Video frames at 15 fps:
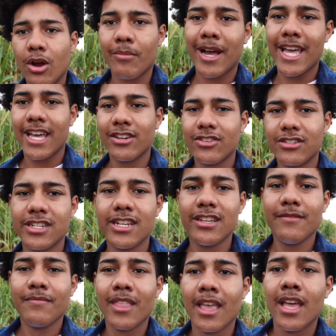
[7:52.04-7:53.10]
or my energy,
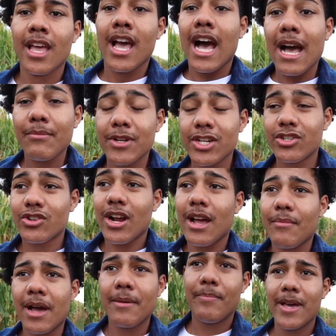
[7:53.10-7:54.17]
I'm gonna try
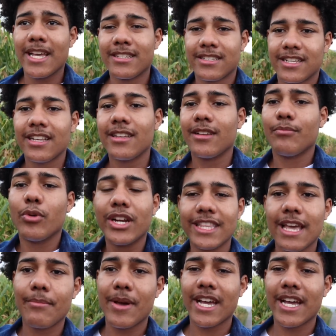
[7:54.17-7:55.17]
my best to bring that